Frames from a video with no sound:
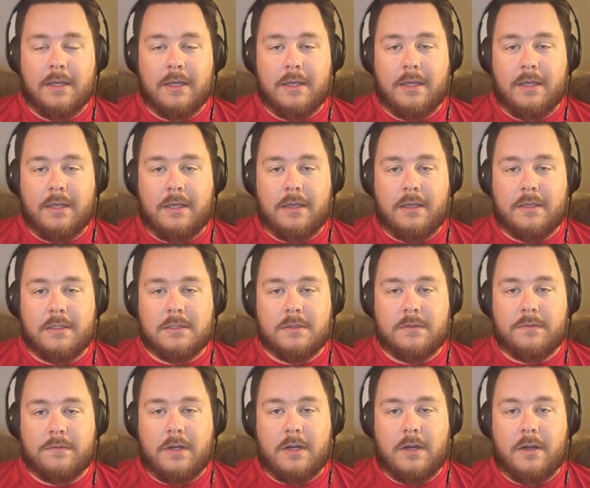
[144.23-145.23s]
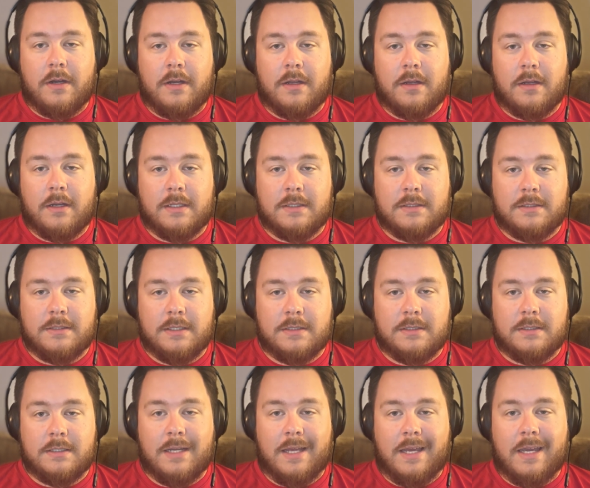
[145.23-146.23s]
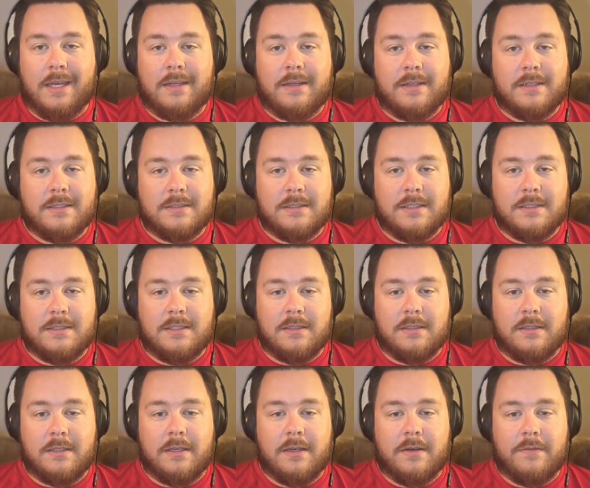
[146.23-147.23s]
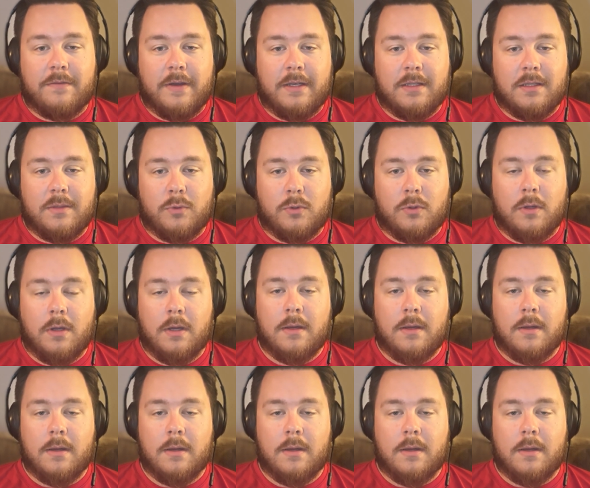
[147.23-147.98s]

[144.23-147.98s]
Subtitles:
he is very consistent and consistently available.